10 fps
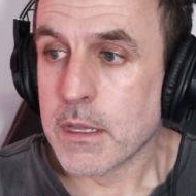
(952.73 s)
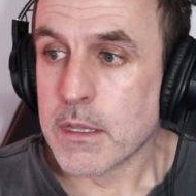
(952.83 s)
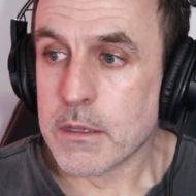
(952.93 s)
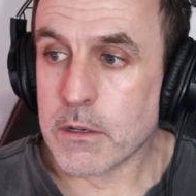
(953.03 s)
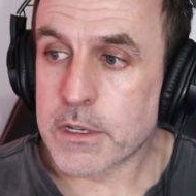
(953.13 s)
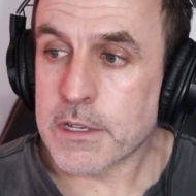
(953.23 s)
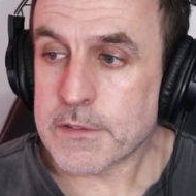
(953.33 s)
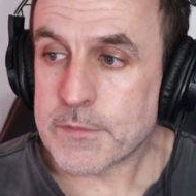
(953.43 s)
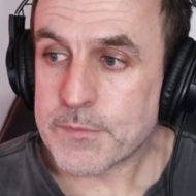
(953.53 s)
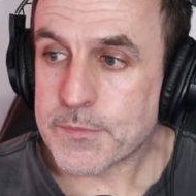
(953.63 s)
Look,
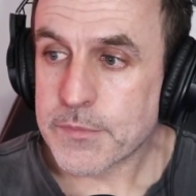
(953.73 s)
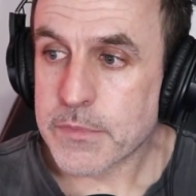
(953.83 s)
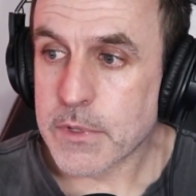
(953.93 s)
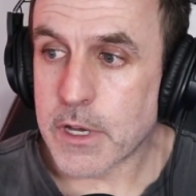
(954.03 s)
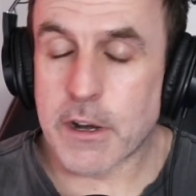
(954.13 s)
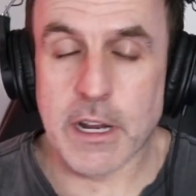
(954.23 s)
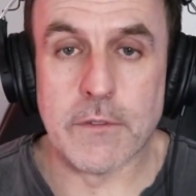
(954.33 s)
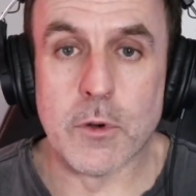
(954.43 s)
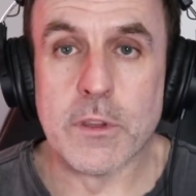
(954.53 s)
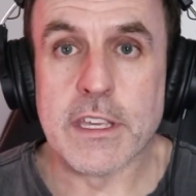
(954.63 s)
I don't
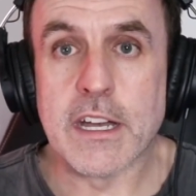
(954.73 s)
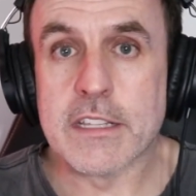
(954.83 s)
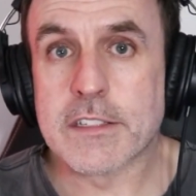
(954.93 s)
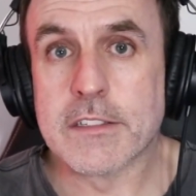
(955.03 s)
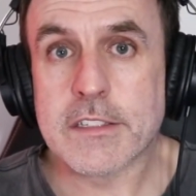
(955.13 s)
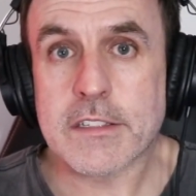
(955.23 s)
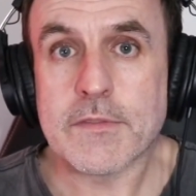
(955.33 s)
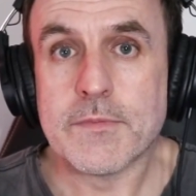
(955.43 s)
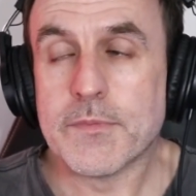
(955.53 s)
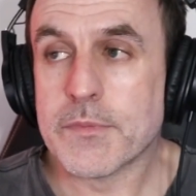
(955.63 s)
have all the answers.
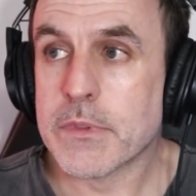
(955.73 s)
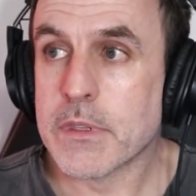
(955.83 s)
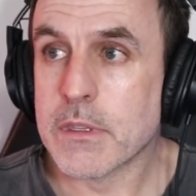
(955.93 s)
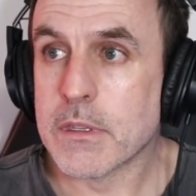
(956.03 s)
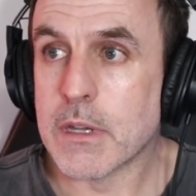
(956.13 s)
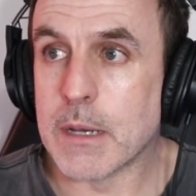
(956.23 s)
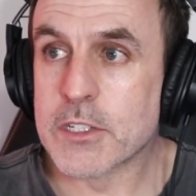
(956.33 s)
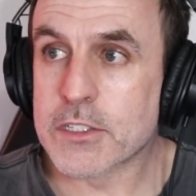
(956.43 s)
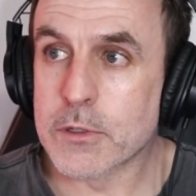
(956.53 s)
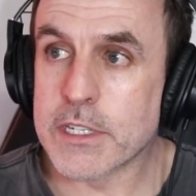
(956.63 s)
I'm
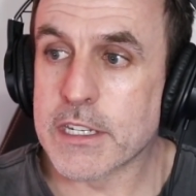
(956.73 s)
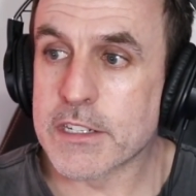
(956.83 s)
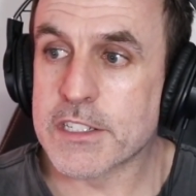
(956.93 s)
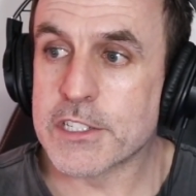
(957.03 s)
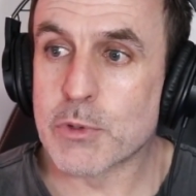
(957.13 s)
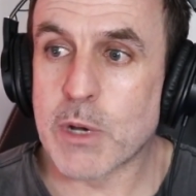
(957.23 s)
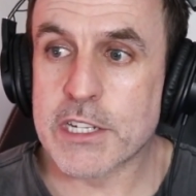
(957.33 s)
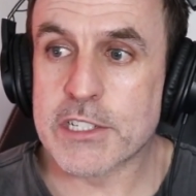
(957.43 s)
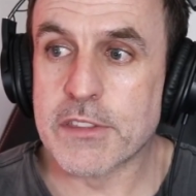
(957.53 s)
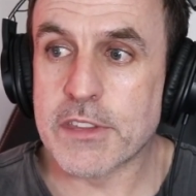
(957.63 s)
just looking at a
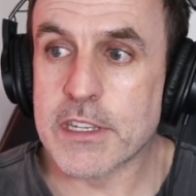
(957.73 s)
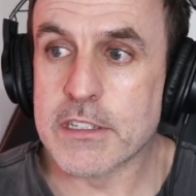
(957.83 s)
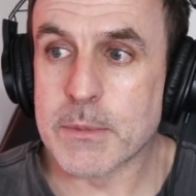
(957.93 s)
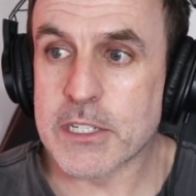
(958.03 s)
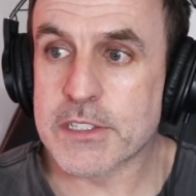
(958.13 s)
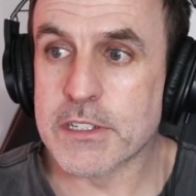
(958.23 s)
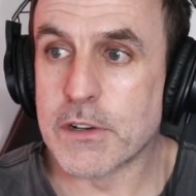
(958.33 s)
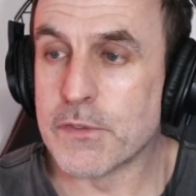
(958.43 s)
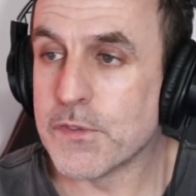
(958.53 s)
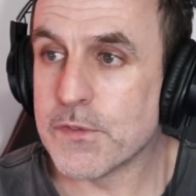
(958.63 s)
situation thinking to
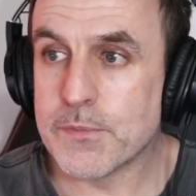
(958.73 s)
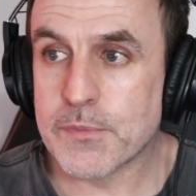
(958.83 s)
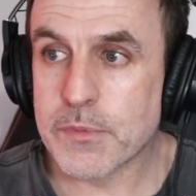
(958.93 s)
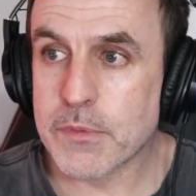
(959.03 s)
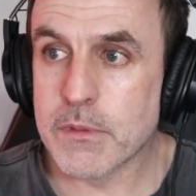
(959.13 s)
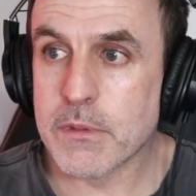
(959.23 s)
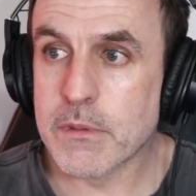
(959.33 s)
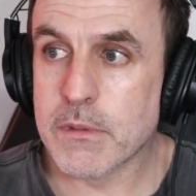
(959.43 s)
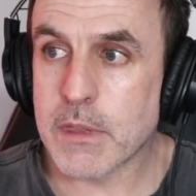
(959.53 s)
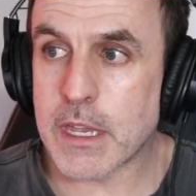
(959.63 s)
myself,
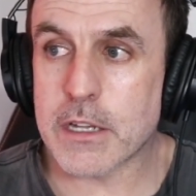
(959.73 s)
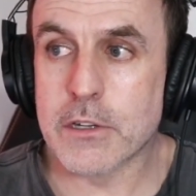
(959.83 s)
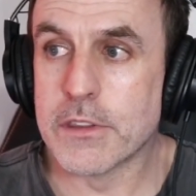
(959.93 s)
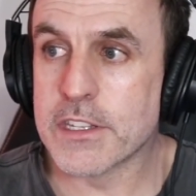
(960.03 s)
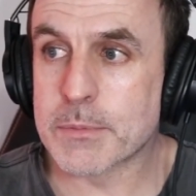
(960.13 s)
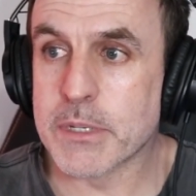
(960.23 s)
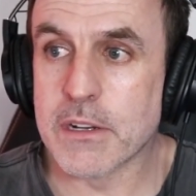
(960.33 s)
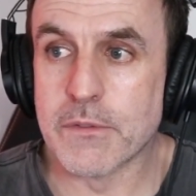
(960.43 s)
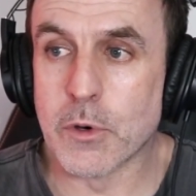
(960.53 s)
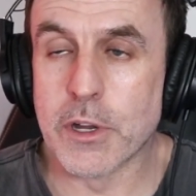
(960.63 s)
how could this be
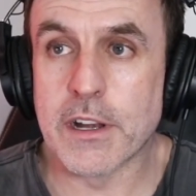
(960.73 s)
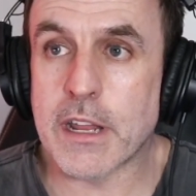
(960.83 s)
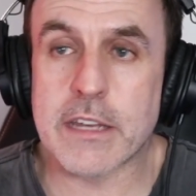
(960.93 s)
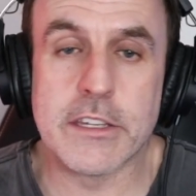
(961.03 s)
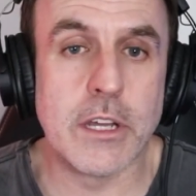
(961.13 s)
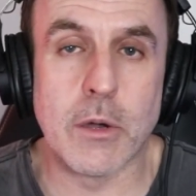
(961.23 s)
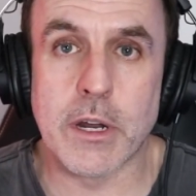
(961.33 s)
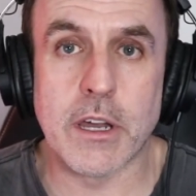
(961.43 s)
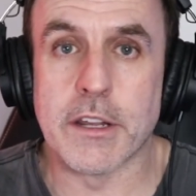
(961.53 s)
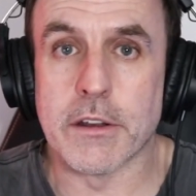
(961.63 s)
avoided? And you know what?
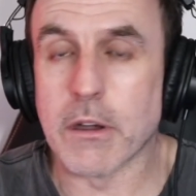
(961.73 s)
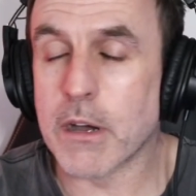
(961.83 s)
I don't know.